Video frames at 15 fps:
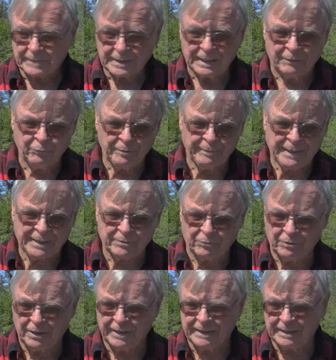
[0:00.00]
I went back to
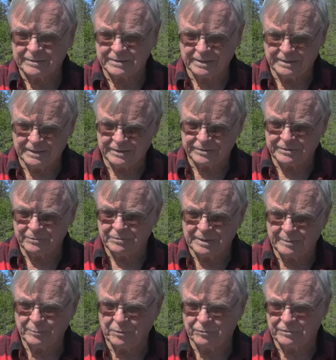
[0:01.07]
Ronnie. I said, these two
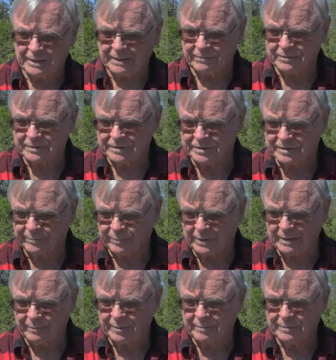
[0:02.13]
limo drivers is the
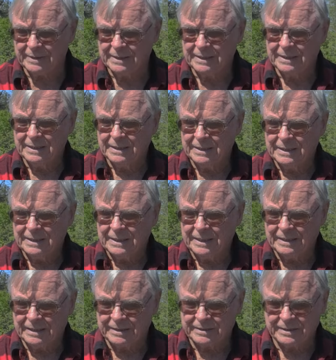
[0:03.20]
problem.
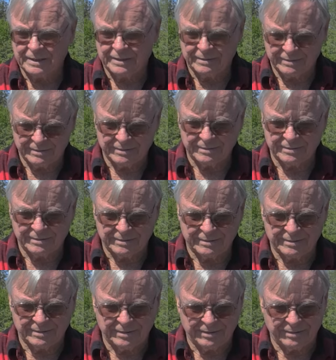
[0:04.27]
And I said,
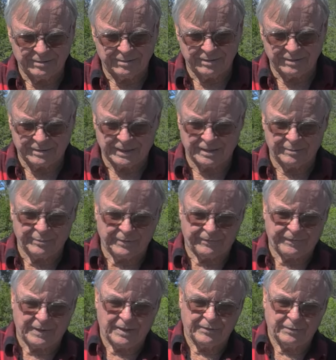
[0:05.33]
tell them to
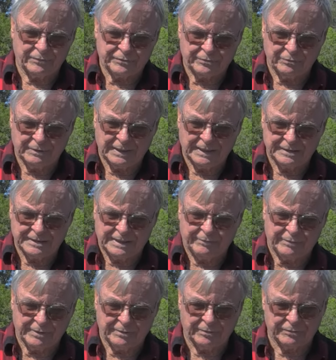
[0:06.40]
fire those two guys, get
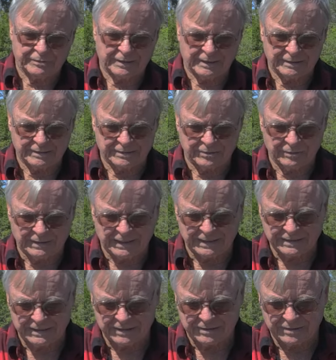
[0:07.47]
rid of those two
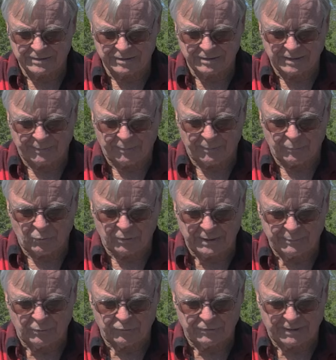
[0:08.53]
guys, get a couple more
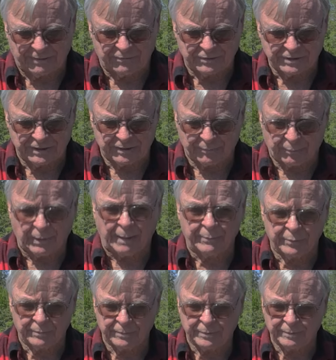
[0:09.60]
limo drivers, and their
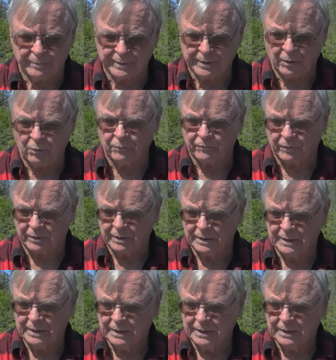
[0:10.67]
problem will be over.